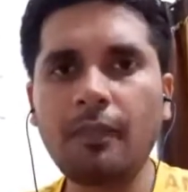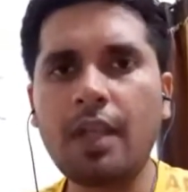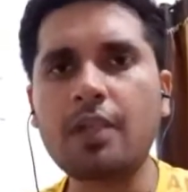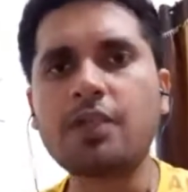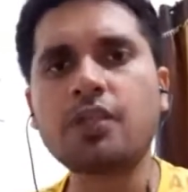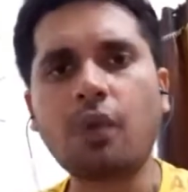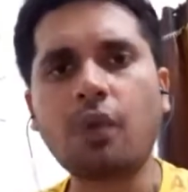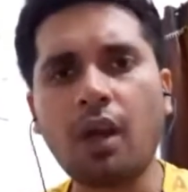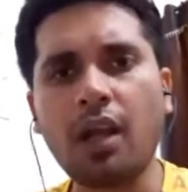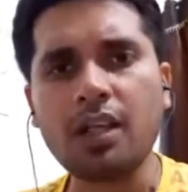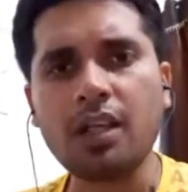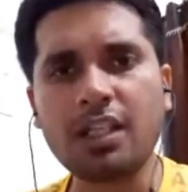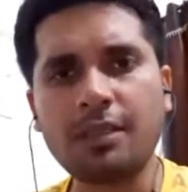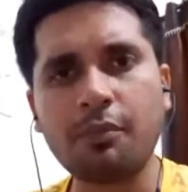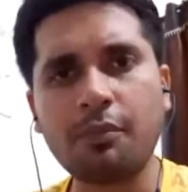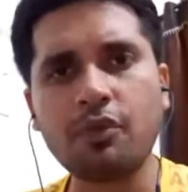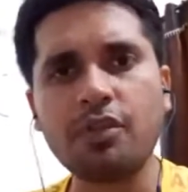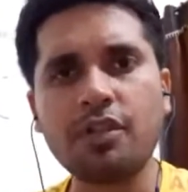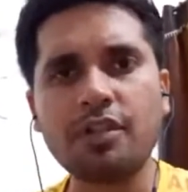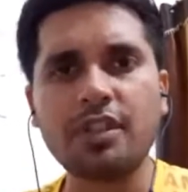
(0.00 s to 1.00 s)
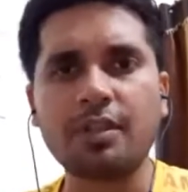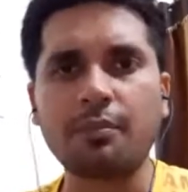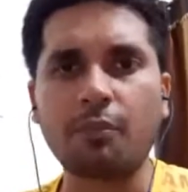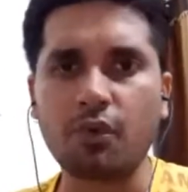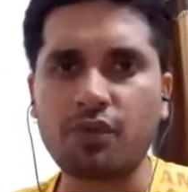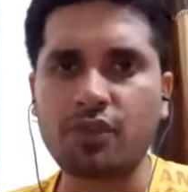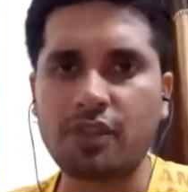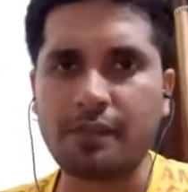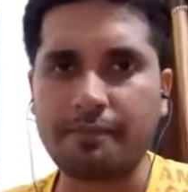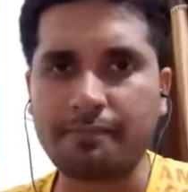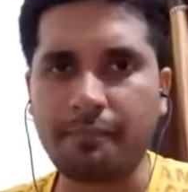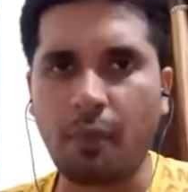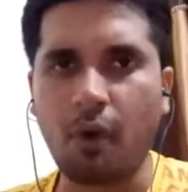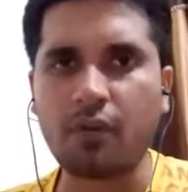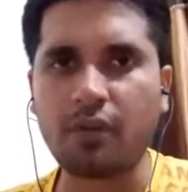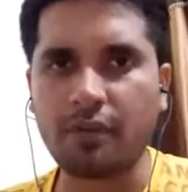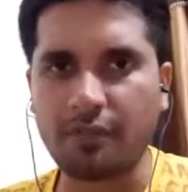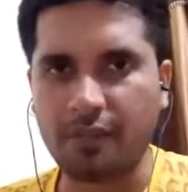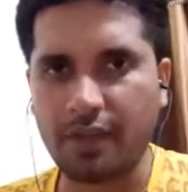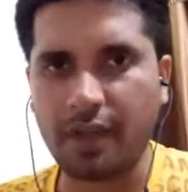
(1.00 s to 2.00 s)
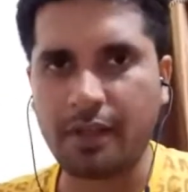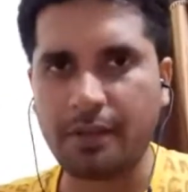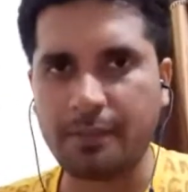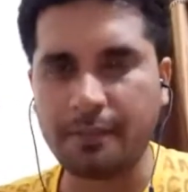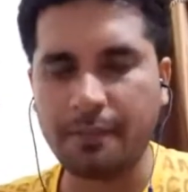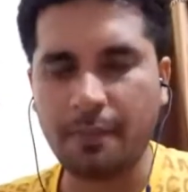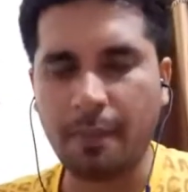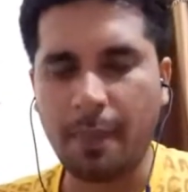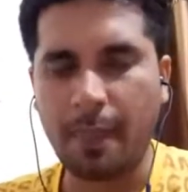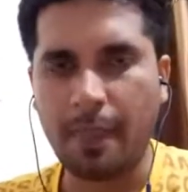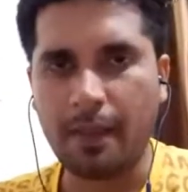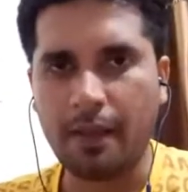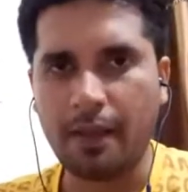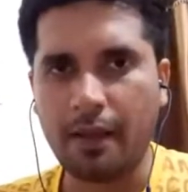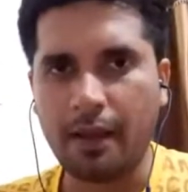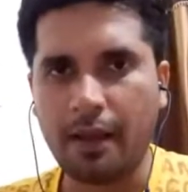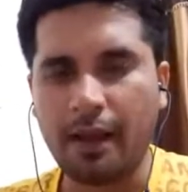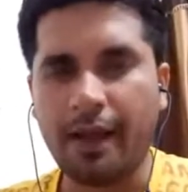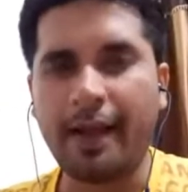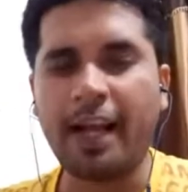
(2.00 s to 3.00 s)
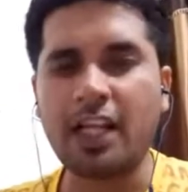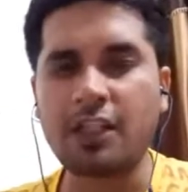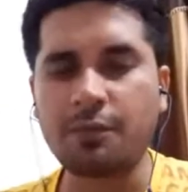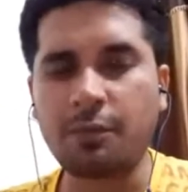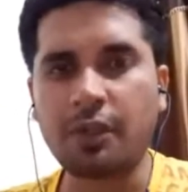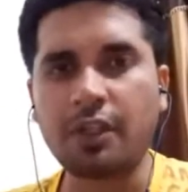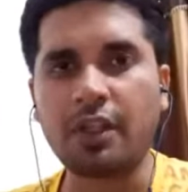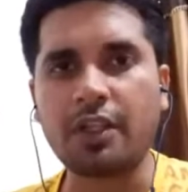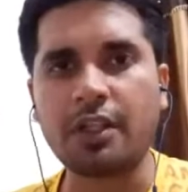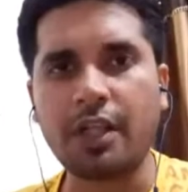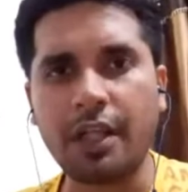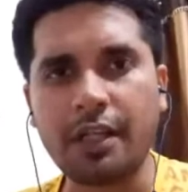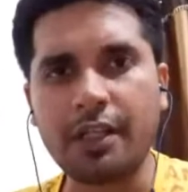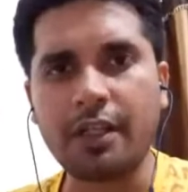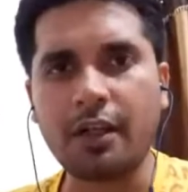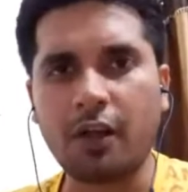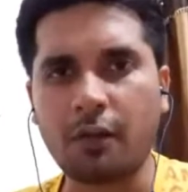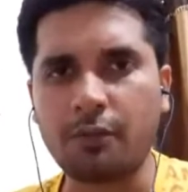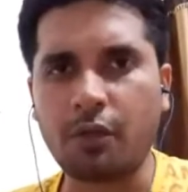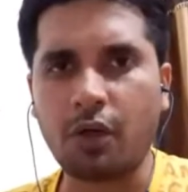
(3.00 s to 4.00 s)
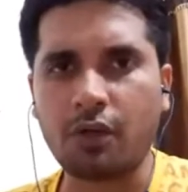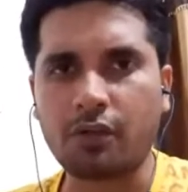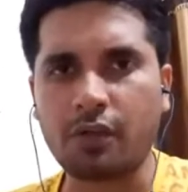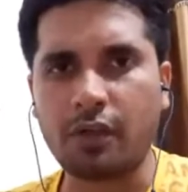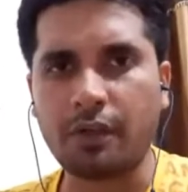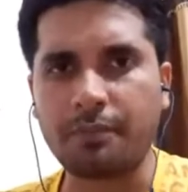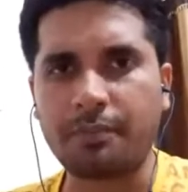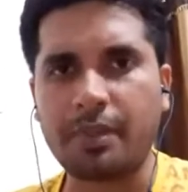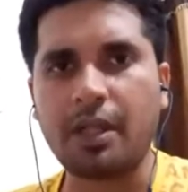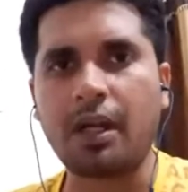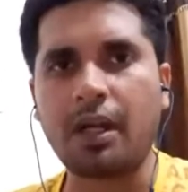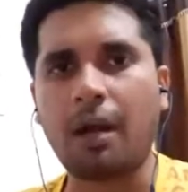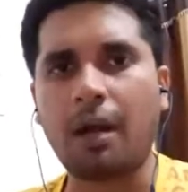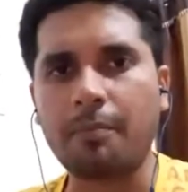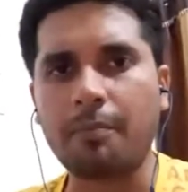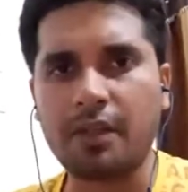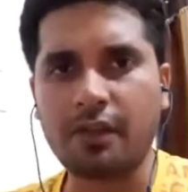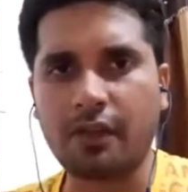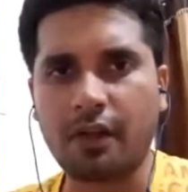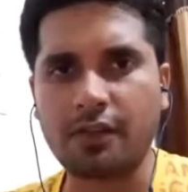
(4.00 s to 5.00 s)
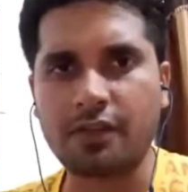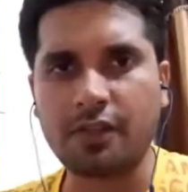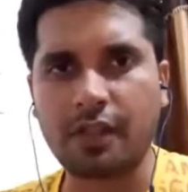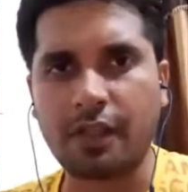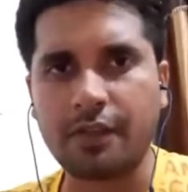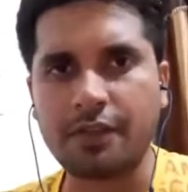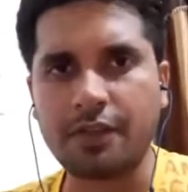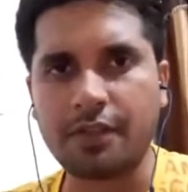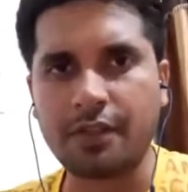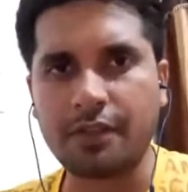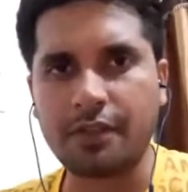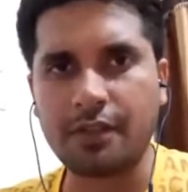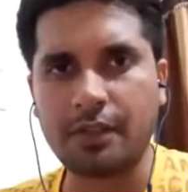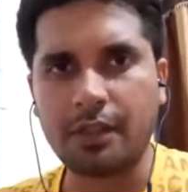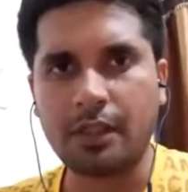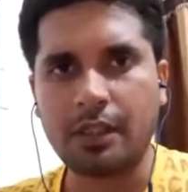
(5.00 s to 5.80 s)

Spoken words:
Scholarship, which is the most important thing, and as per the career of Dr. B.R. Ambedkar is concerned,